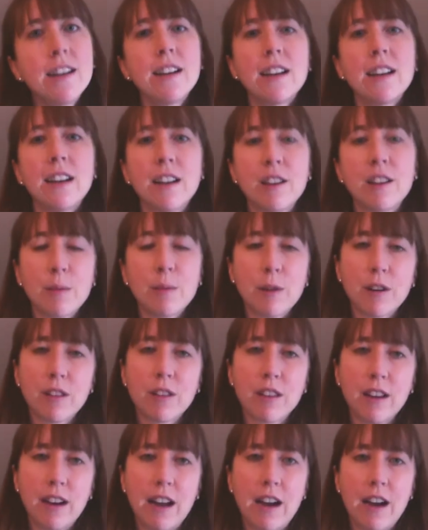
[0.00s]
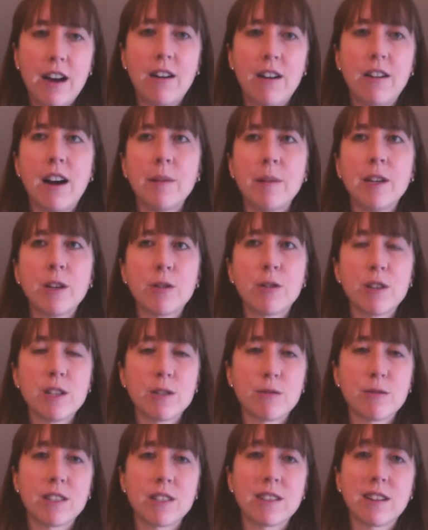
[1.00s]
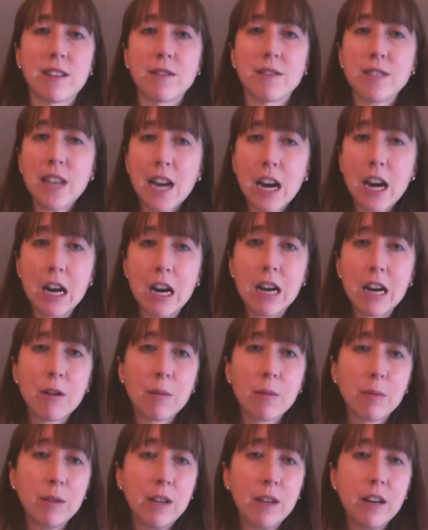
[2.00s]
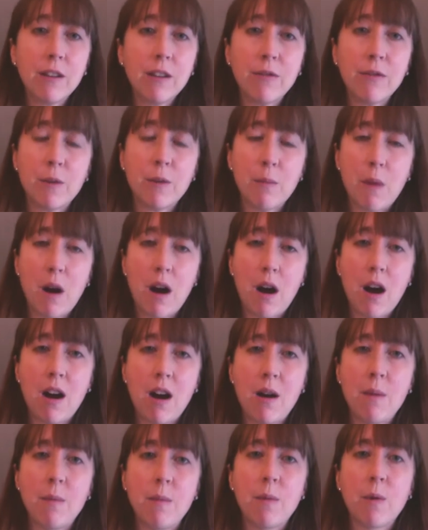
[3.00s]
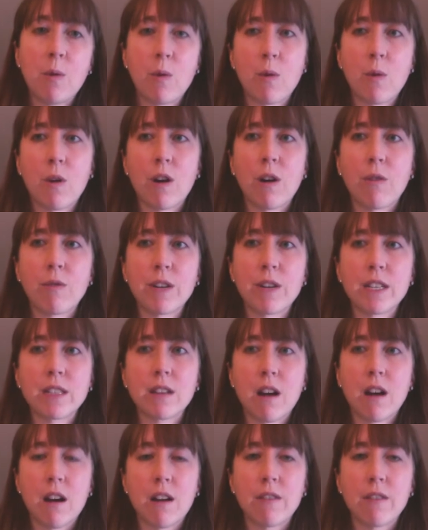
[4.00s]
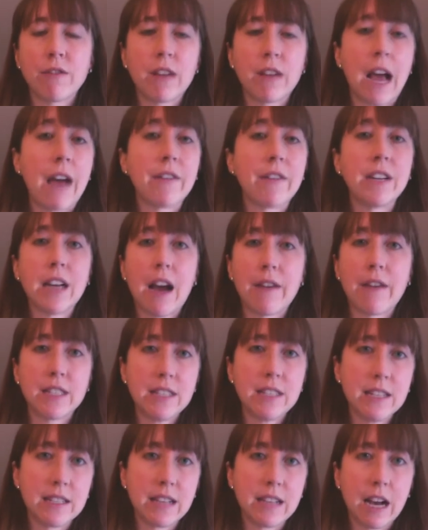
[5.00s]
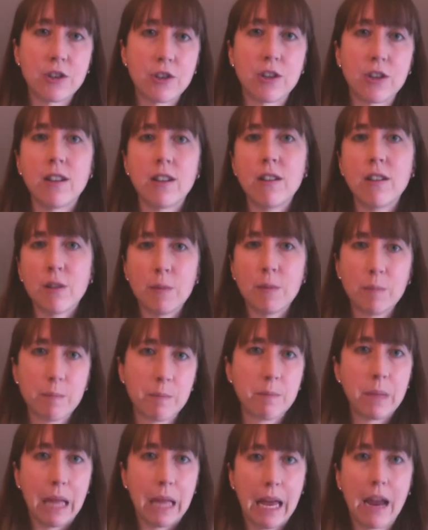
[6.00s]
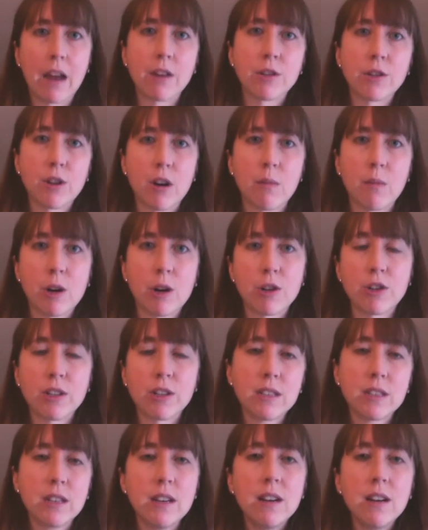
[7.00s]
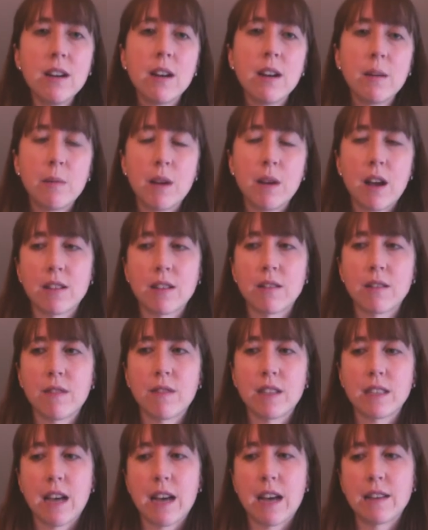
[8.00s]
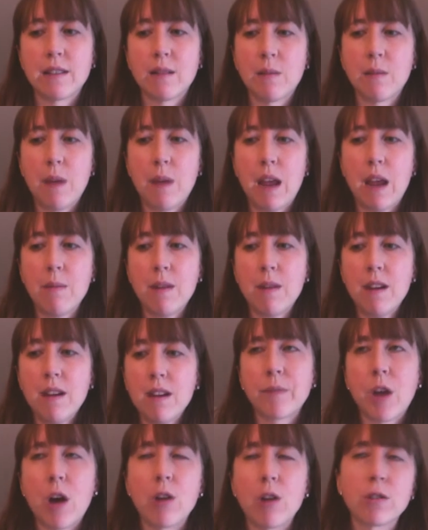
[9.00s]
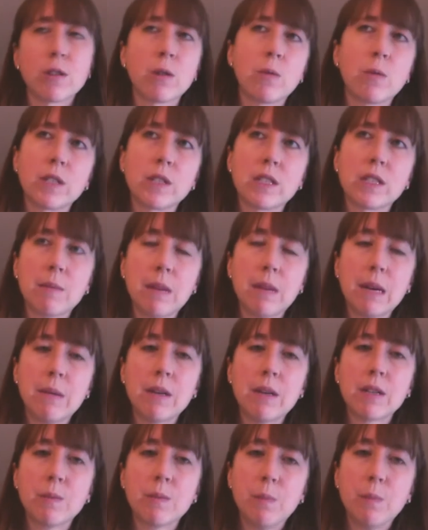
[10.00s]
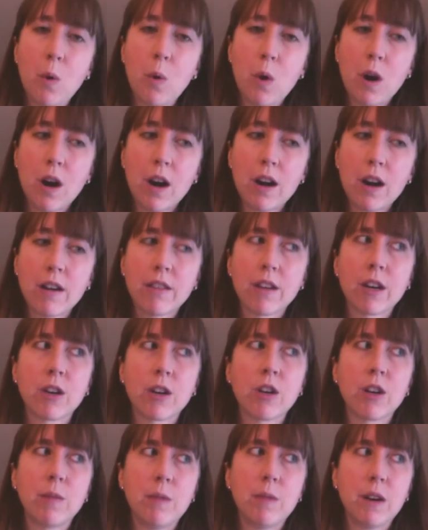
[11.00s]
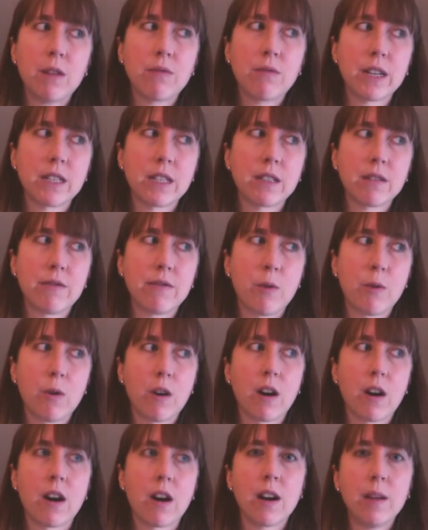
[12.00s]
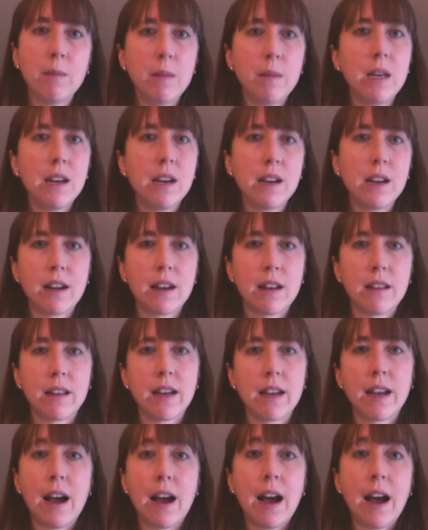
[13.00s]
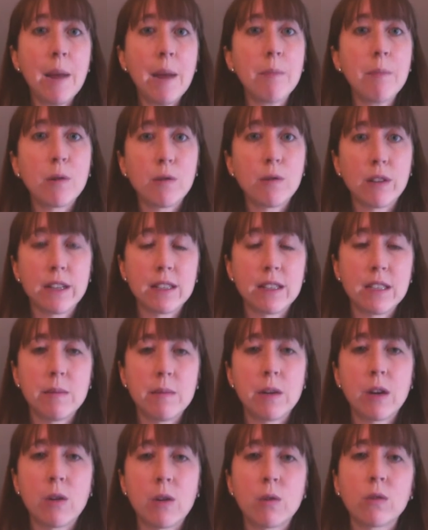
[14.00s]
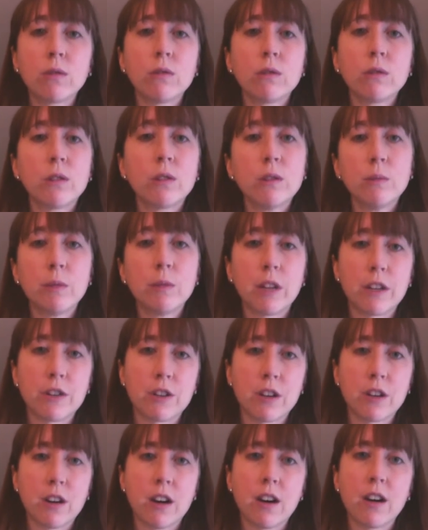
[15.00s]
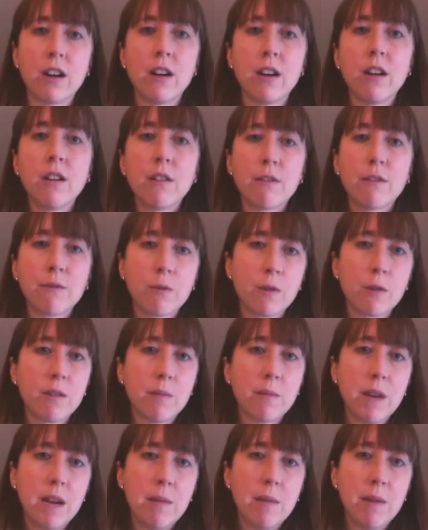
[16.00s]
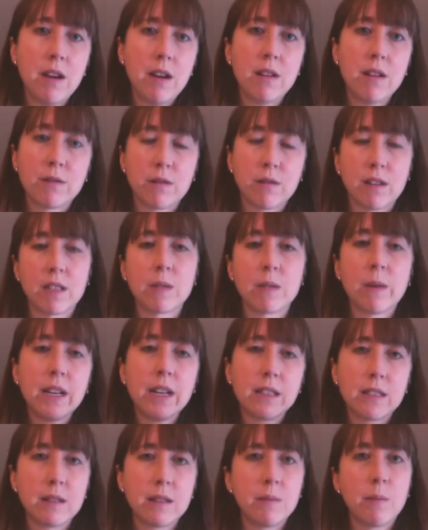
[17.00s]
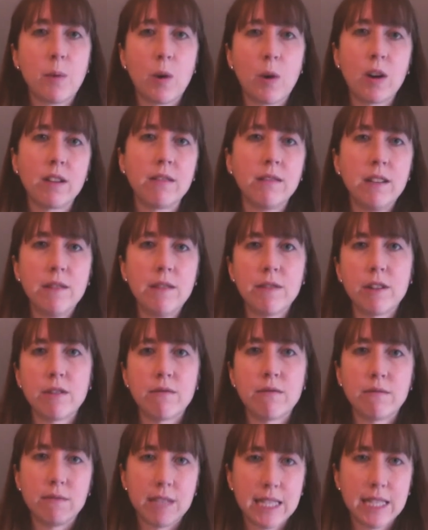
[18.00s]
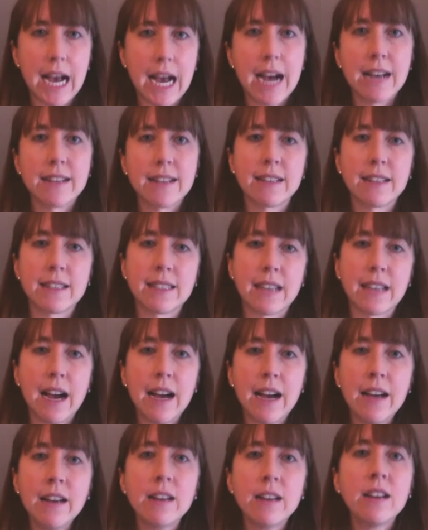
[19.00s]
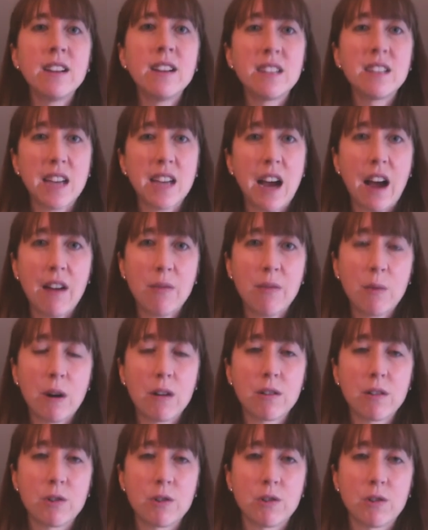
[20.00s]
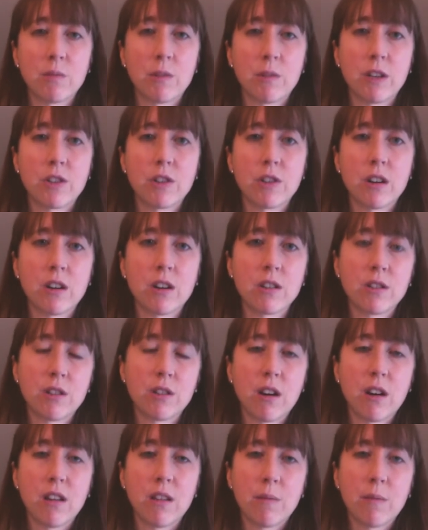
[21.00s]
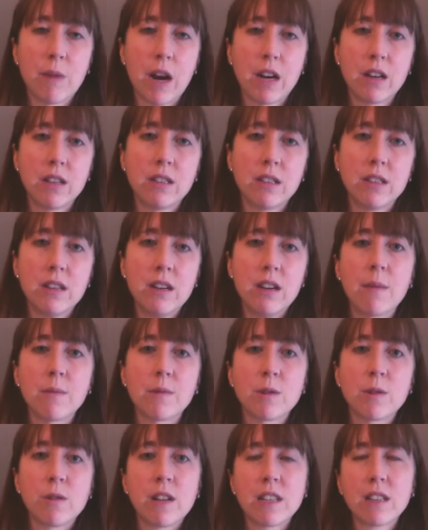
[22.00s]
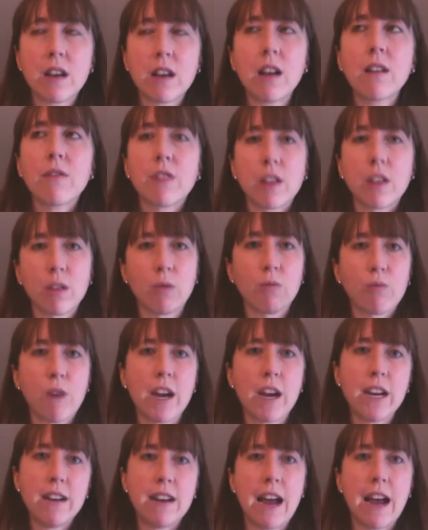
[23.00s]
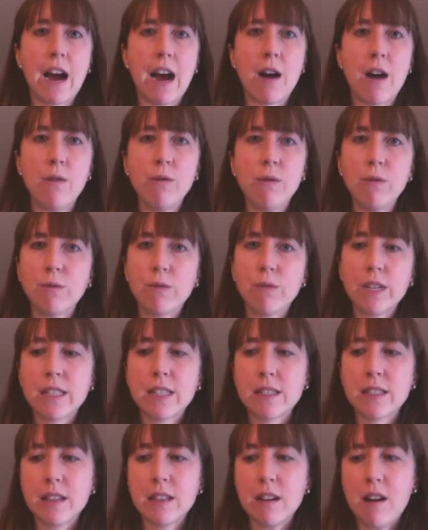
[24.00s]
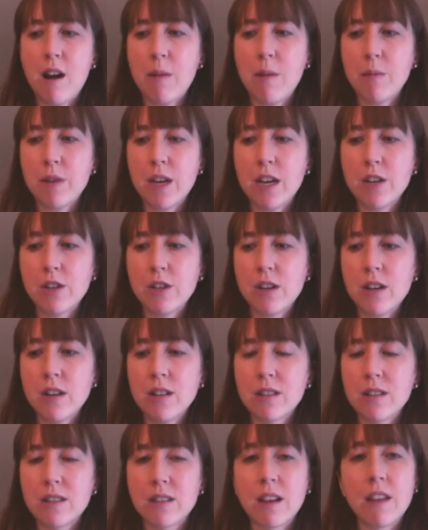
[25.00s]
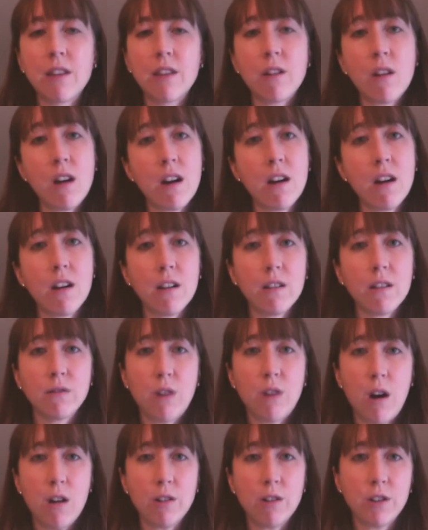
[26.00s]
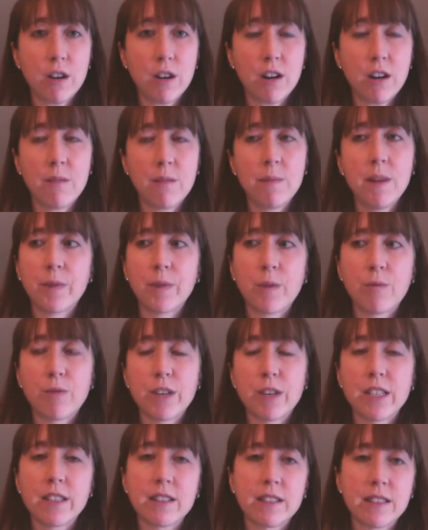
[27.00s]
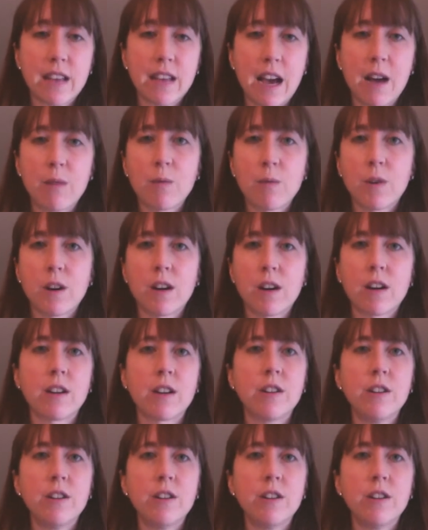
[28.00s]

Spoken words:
in the birth canal, increased risk of tearing or bleeding for mom, or risk of having to have a C-section, either planned or emergency, because of the size of the baby. Also, once the baby is born, there could be a risk for immediate like hypoglycemia or low blood sugar for the baby. So that's why it's important, even size aside, to have well-controlled blood sugars during the pregnancy. So that's kind of like the right now risks and complications. And there are long-term risks that we're,